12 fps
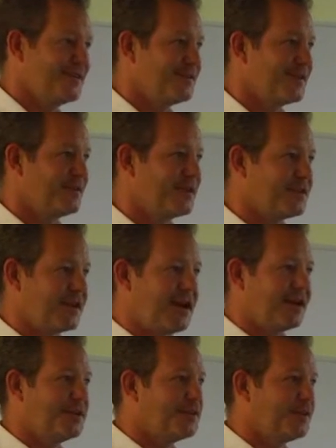So there's a
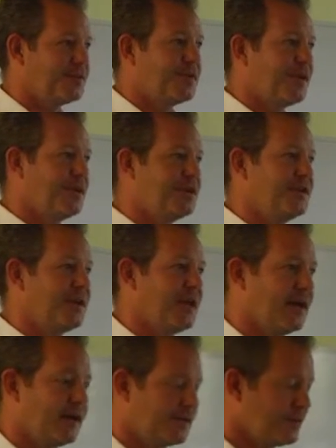kind of tautology there,
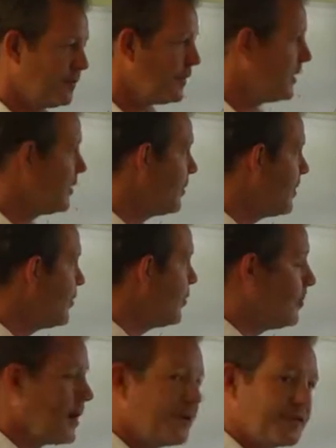and I'll talk a little bit more
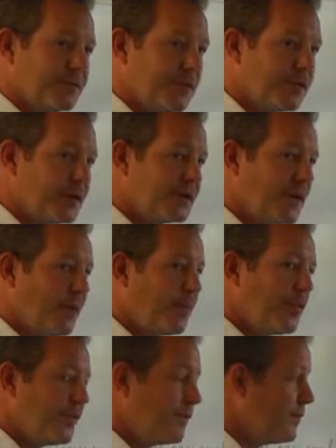about some other
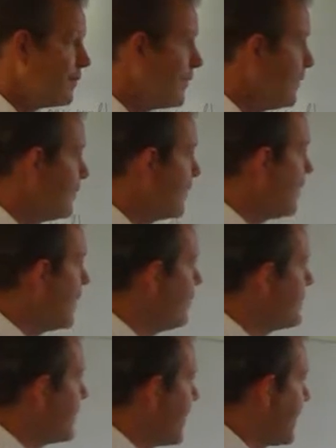examples of, of the way in
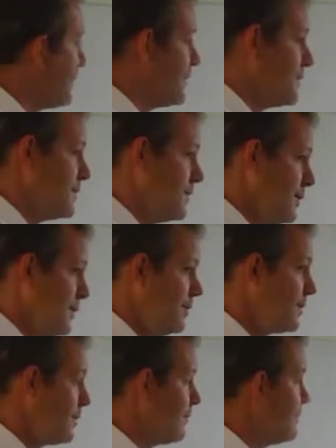which language is
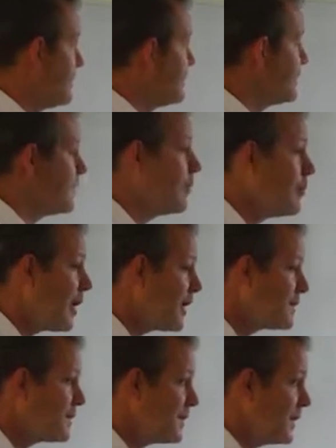used to reduce the
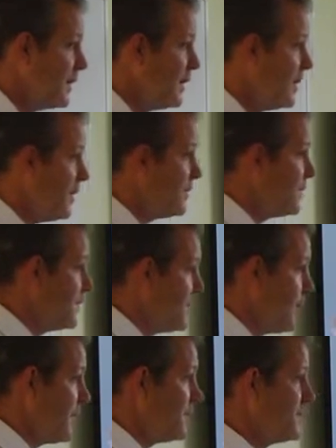complexity of
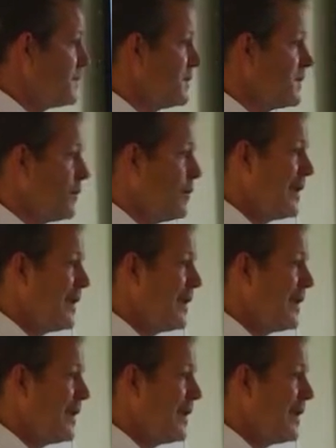situations and to